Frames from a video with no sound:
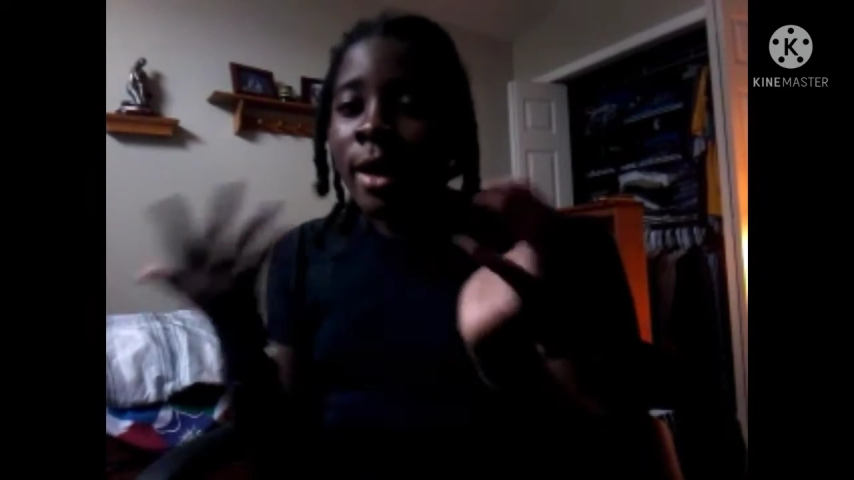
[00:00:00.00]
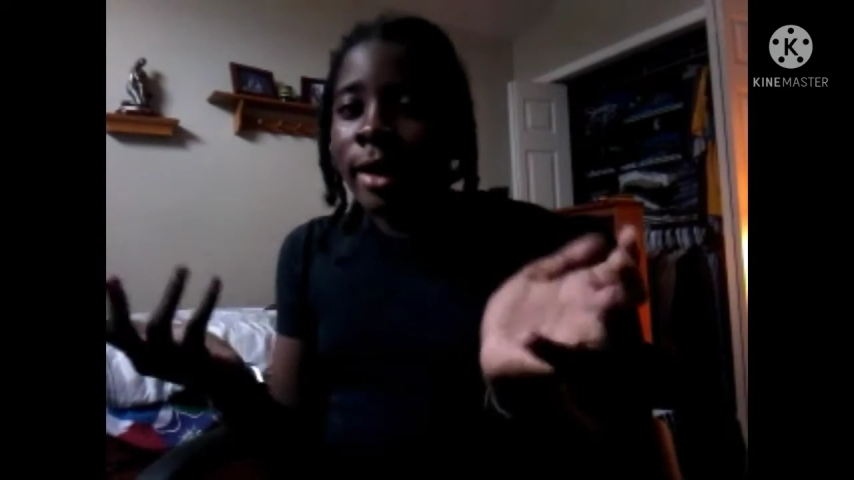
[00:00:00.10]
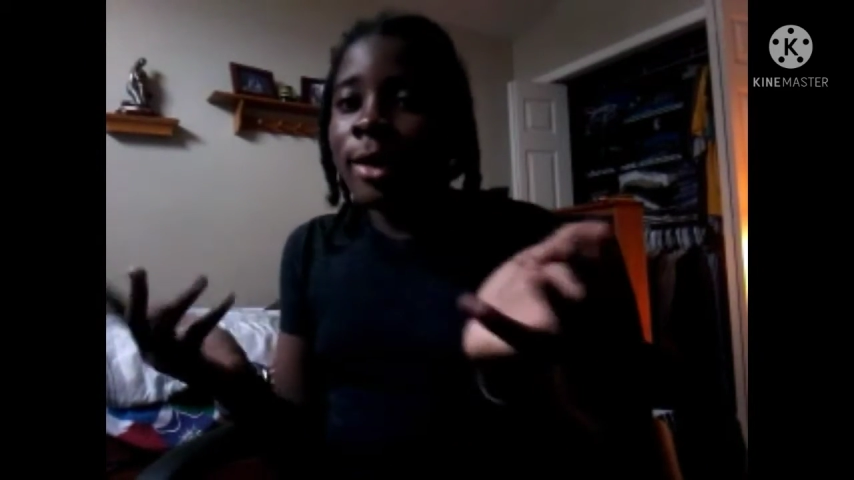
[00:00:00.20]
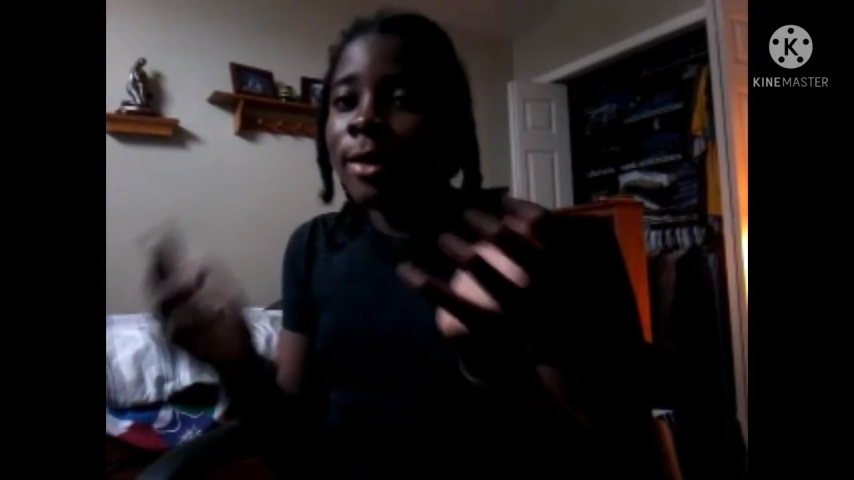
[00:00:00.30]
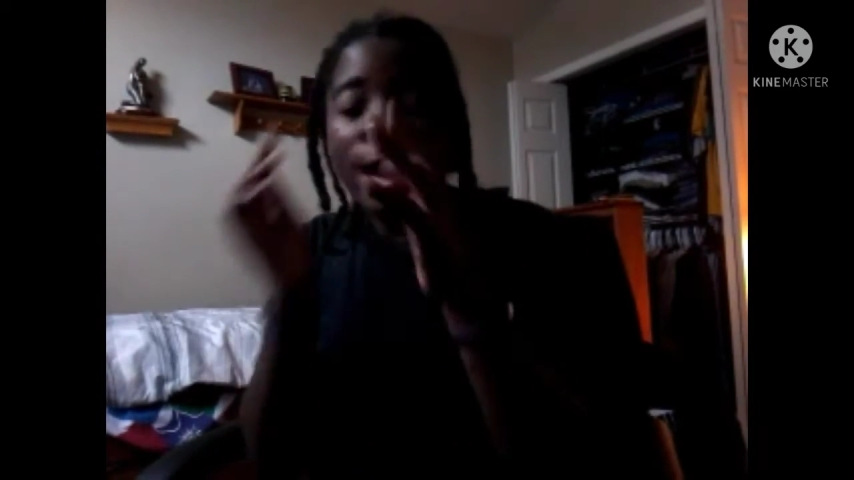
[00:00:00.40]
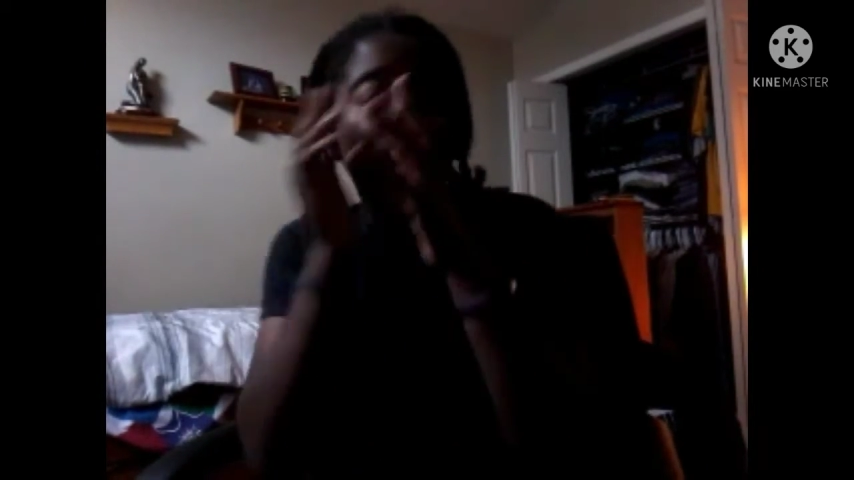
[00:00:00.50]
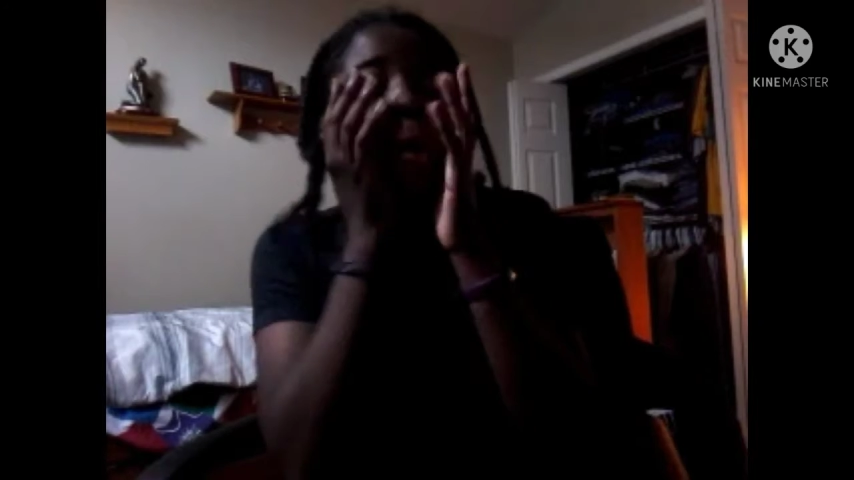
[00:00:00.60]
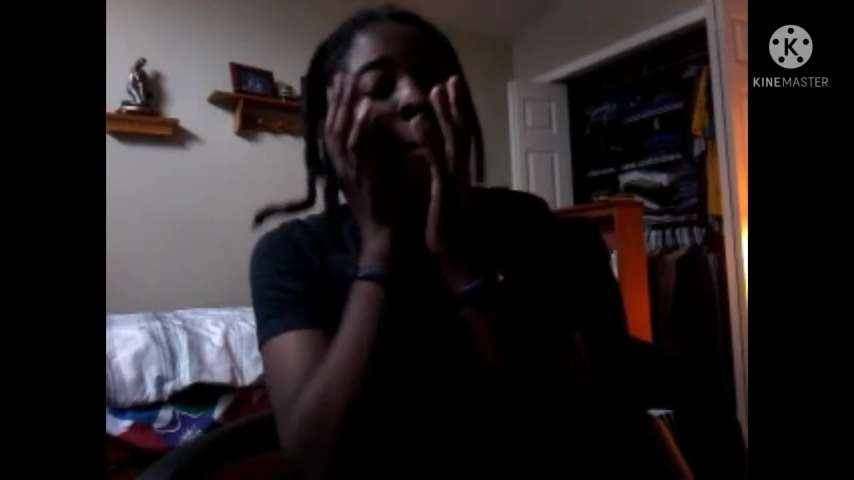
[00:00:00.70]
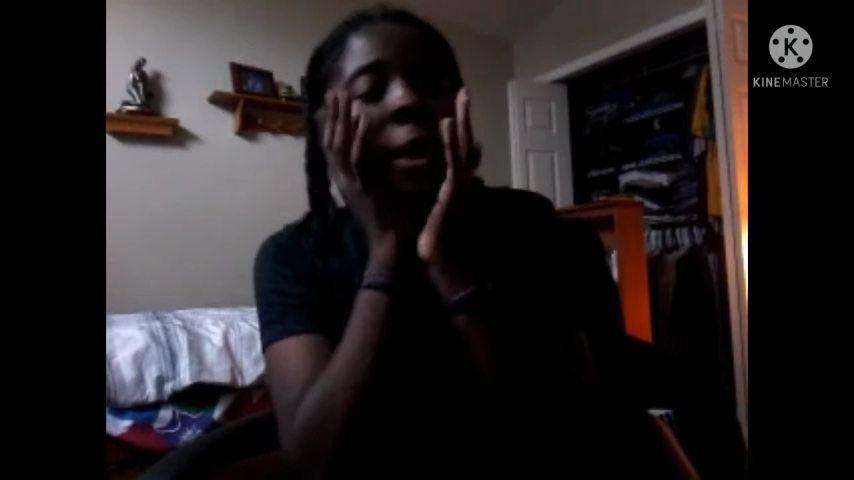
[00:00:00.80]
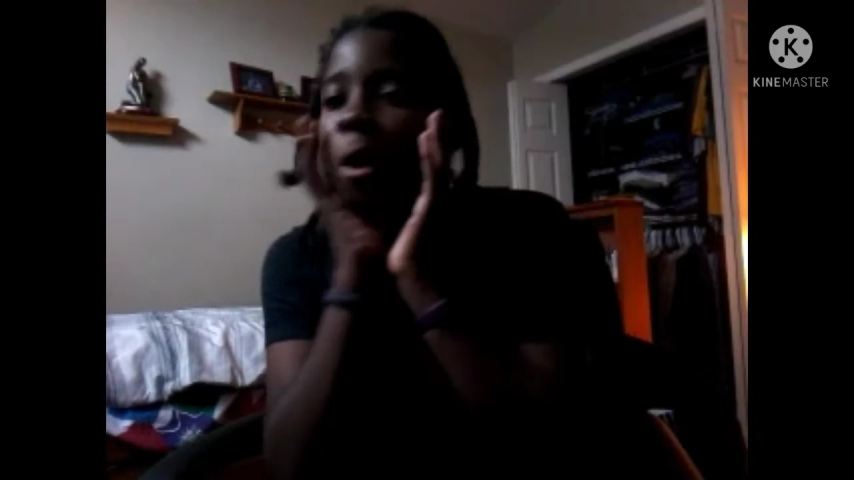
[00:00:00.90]
and you're like,
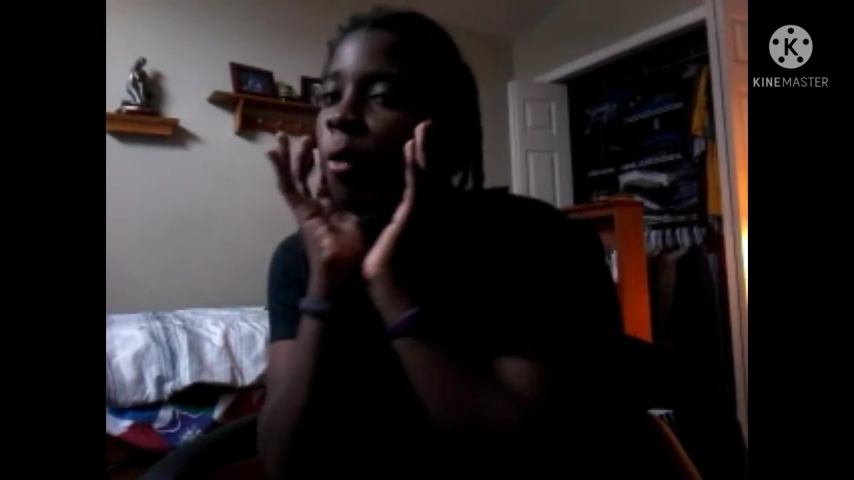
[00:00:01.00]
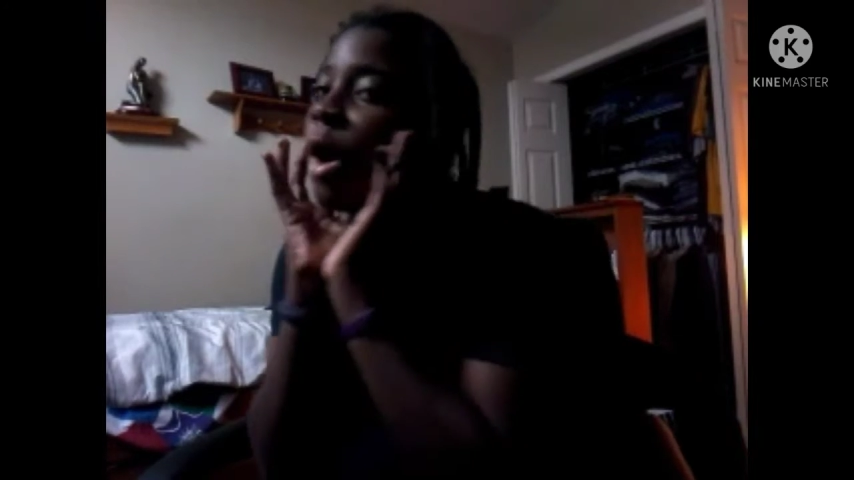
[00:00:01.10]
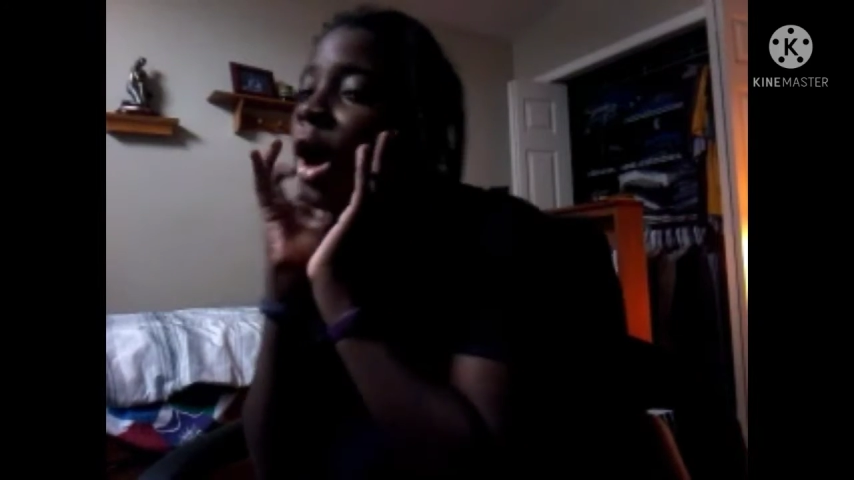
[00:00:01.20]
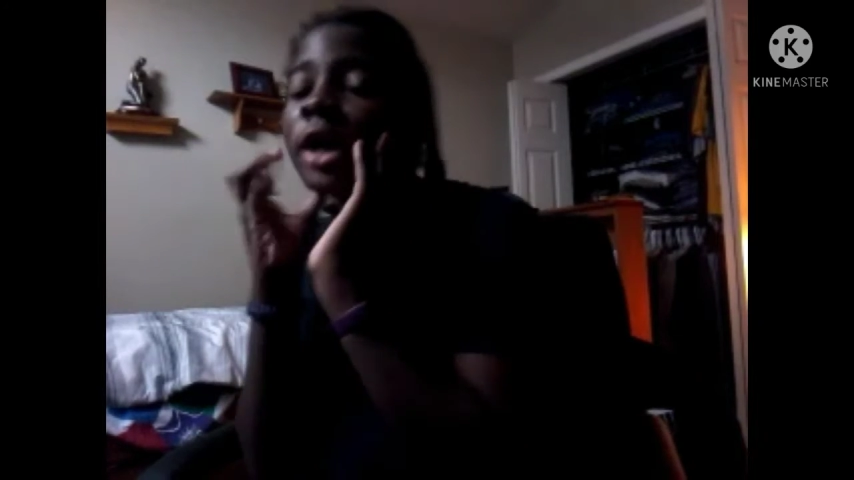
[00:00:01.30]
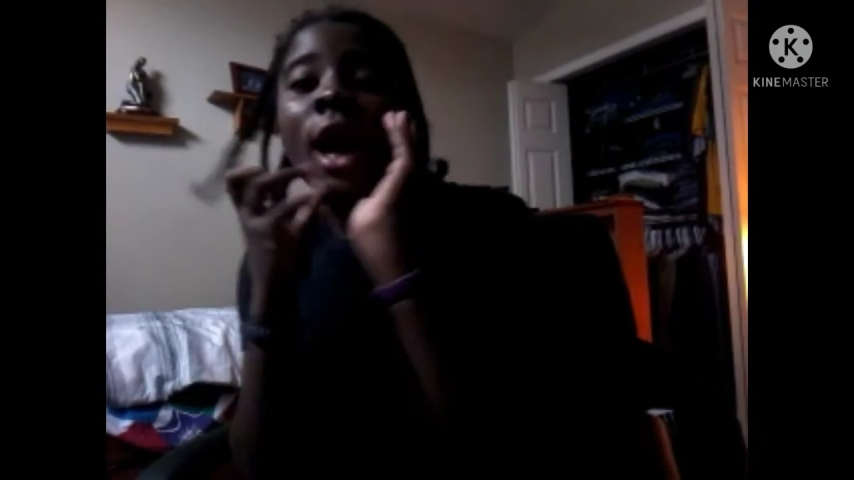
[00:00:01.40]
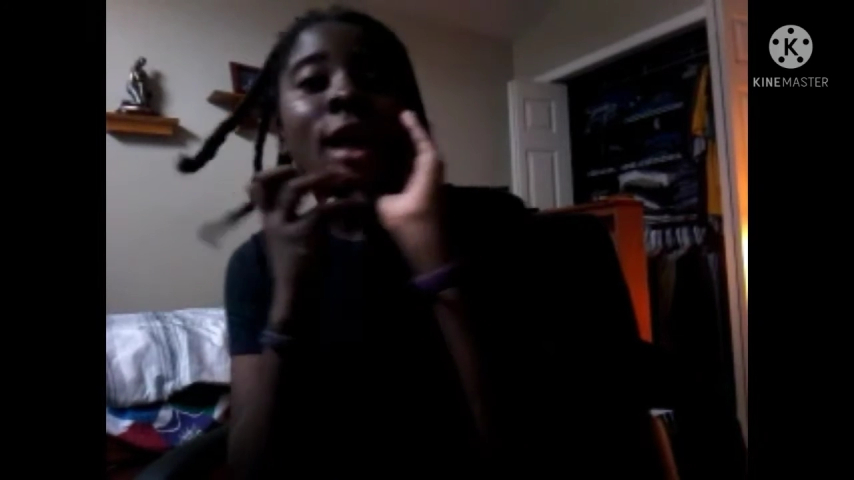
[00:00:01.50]
wait, what,